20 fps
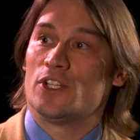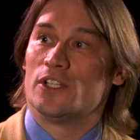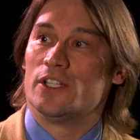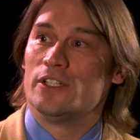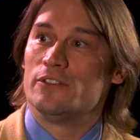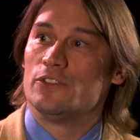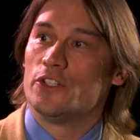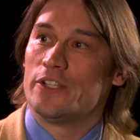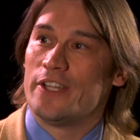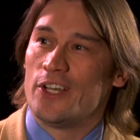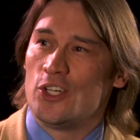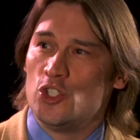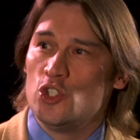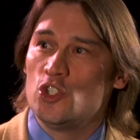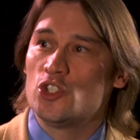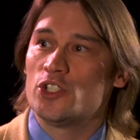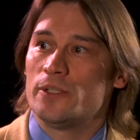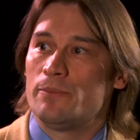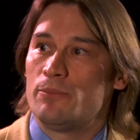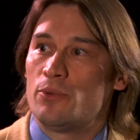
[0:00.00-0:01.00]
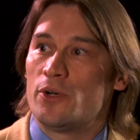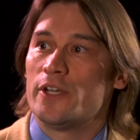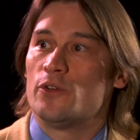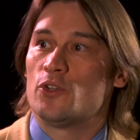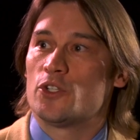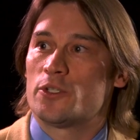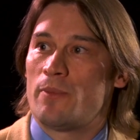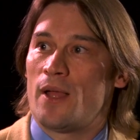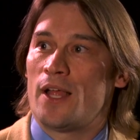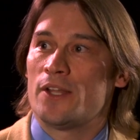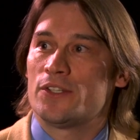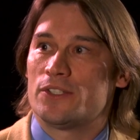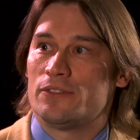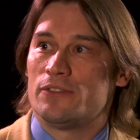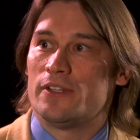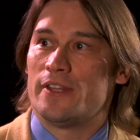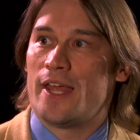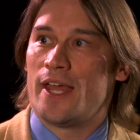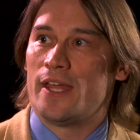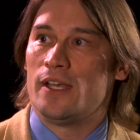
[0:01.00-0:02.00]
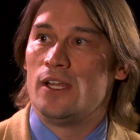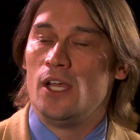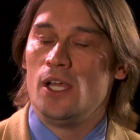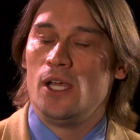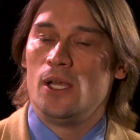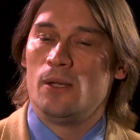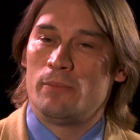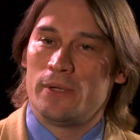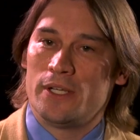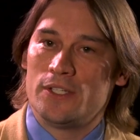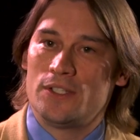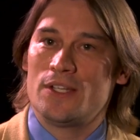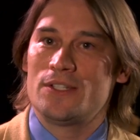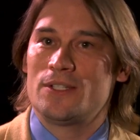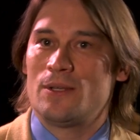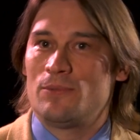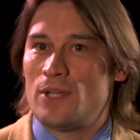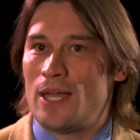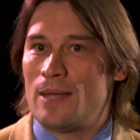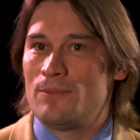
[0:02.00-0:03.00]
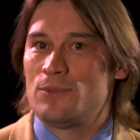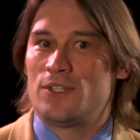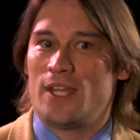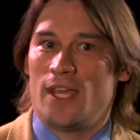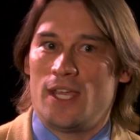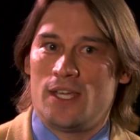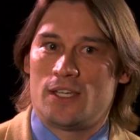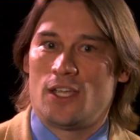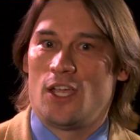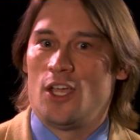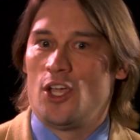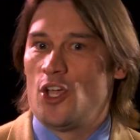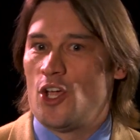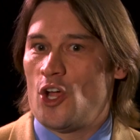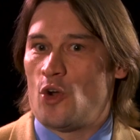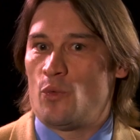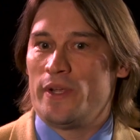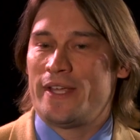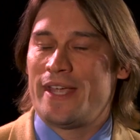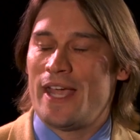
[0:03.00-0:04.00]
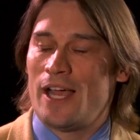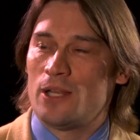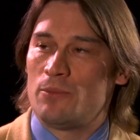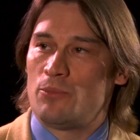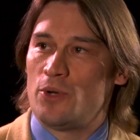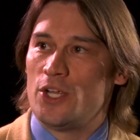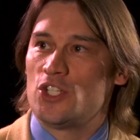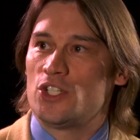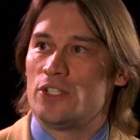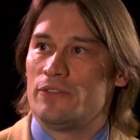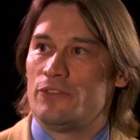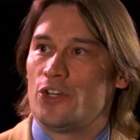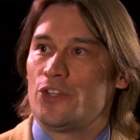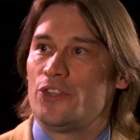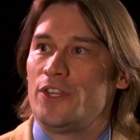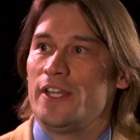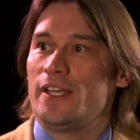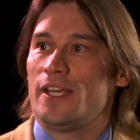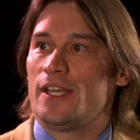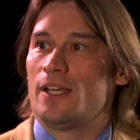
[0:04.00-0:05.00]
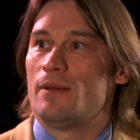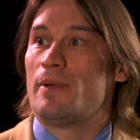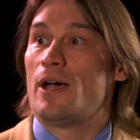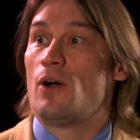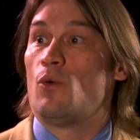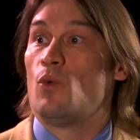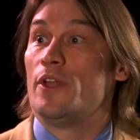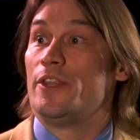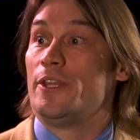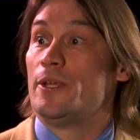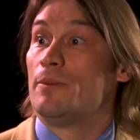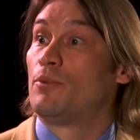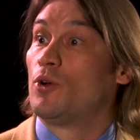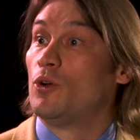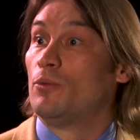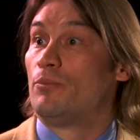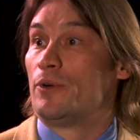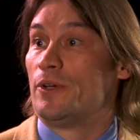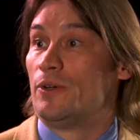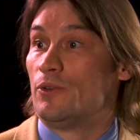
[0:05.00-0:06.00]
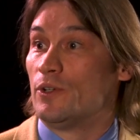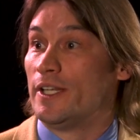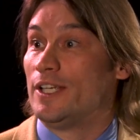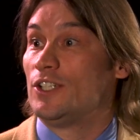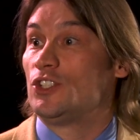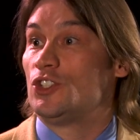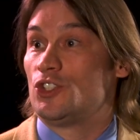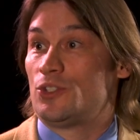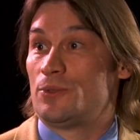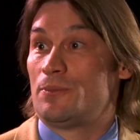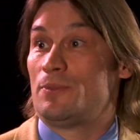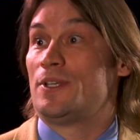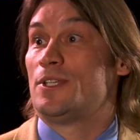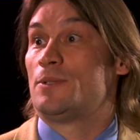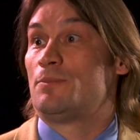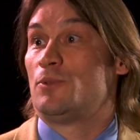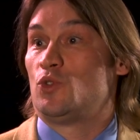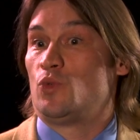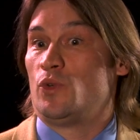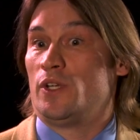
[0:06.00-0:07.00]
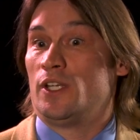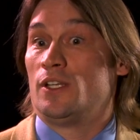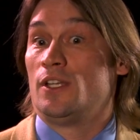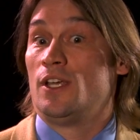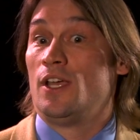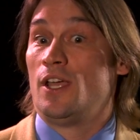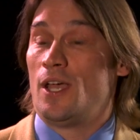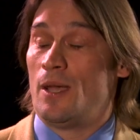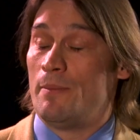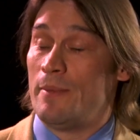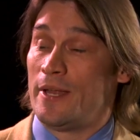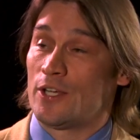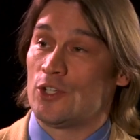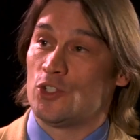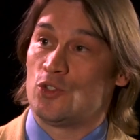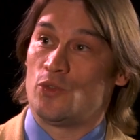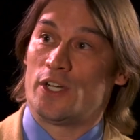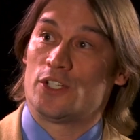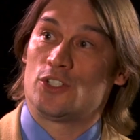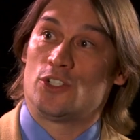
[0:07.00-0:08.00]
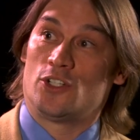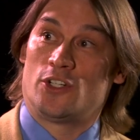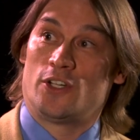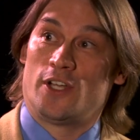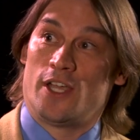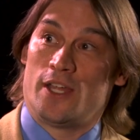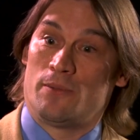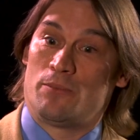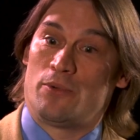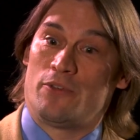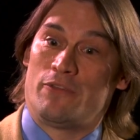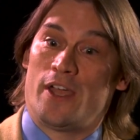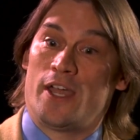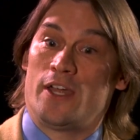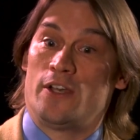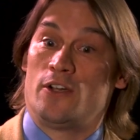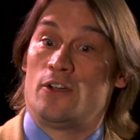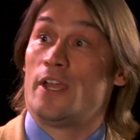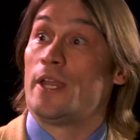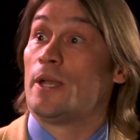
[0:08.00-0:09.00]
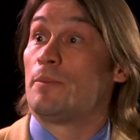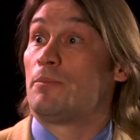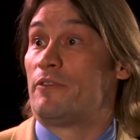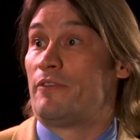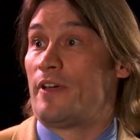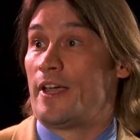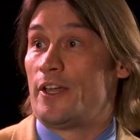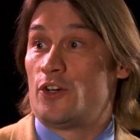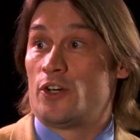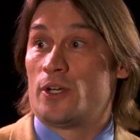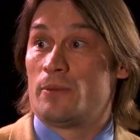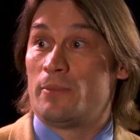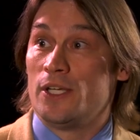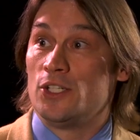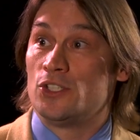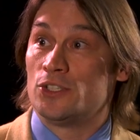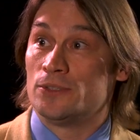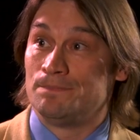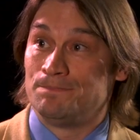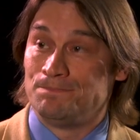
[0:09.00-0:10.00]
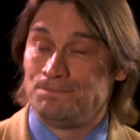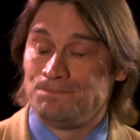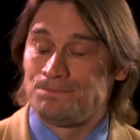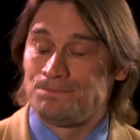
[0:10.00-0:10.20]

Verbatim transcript: delivered, they're usually pretty responsive to that. But it does sometimes take a recalibration of their thinking about what the appropriate relationship is between a medical director and a provider and a provider and a patient.